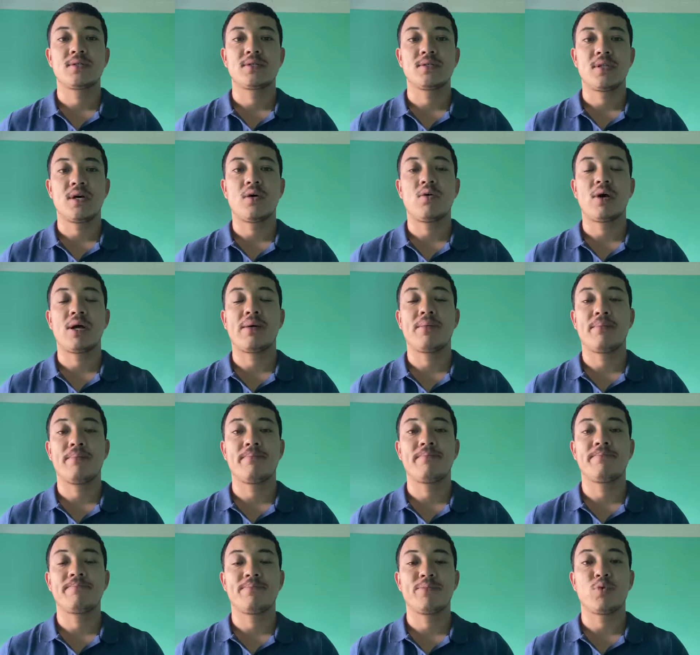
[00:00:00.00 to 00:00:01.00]
Now I
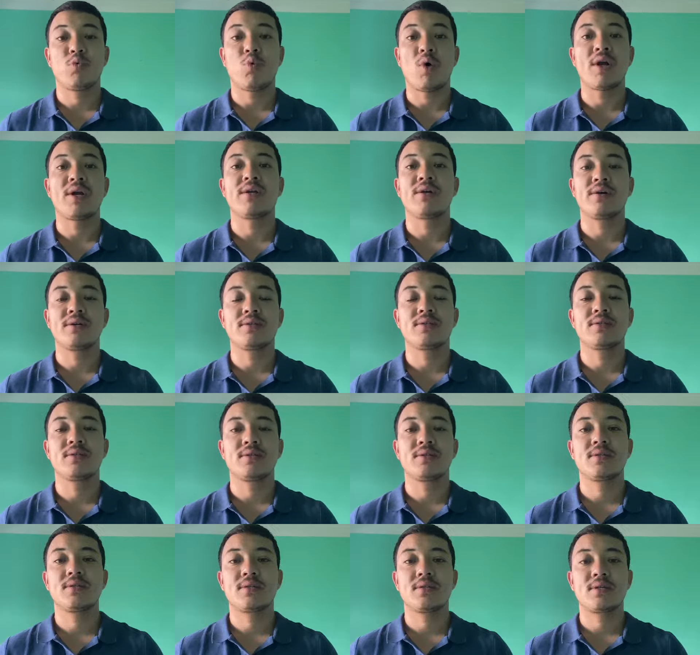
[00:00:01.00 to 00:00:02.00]
am 1 year.
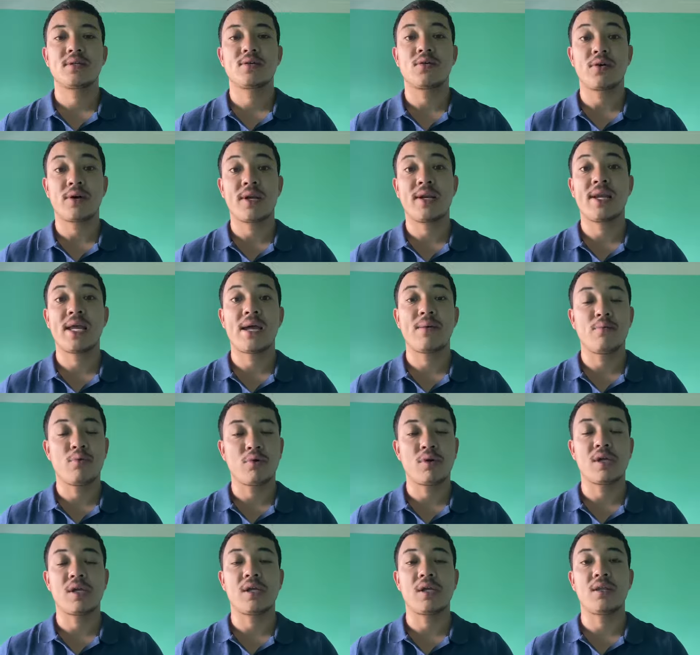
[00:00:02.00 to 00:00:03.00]
Currently I am
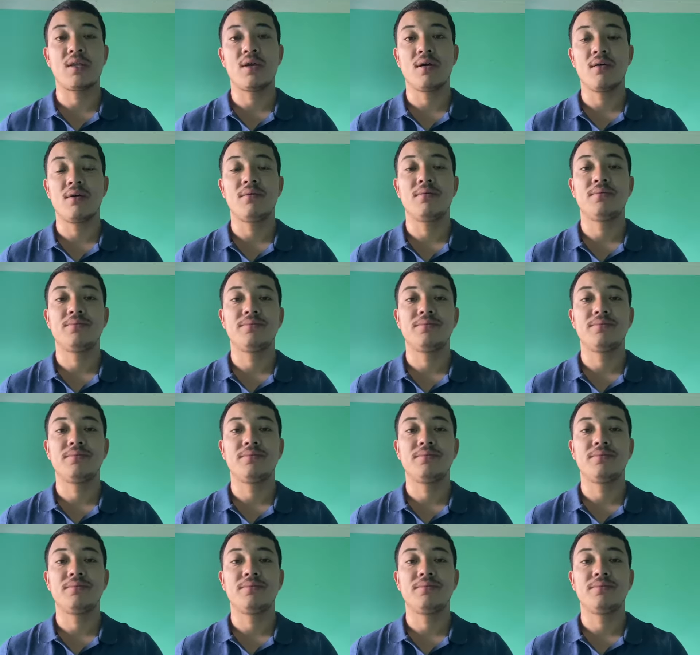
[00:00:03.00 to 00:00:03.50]
working in there.